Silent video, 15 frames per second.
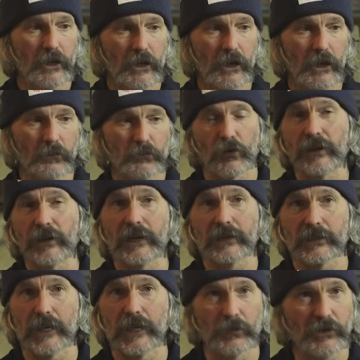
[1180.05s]
right
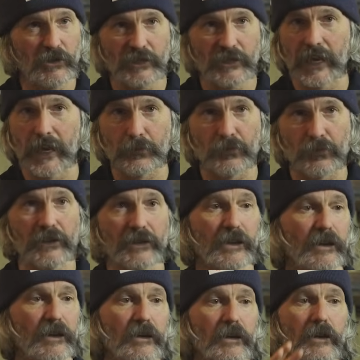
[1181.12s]
next to him and just camp right
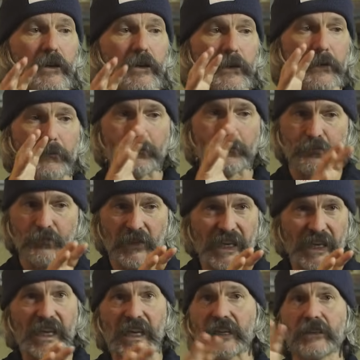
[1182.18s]
there,
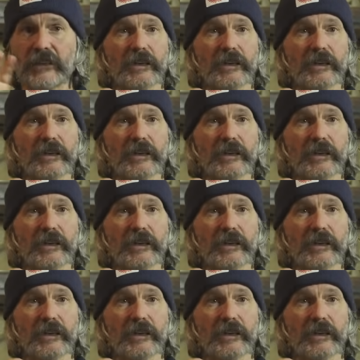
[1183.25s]
eat,